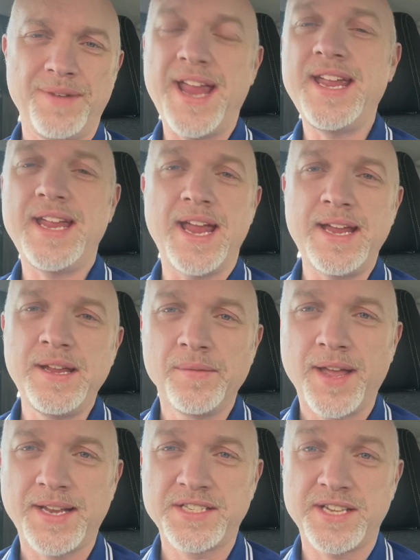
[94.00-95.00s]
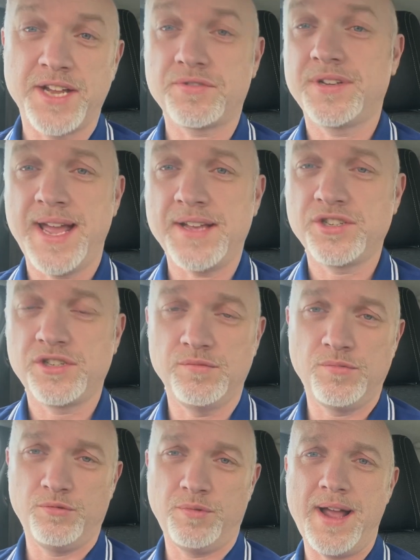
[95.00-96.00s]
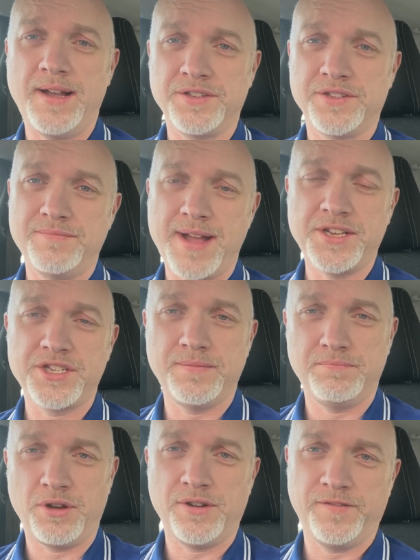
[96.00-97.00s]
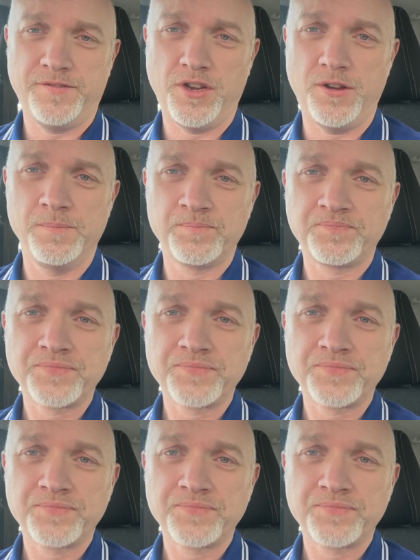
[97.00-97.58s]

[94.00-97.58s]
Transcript: EE, etc., Tesco Mobile, to mention but a few.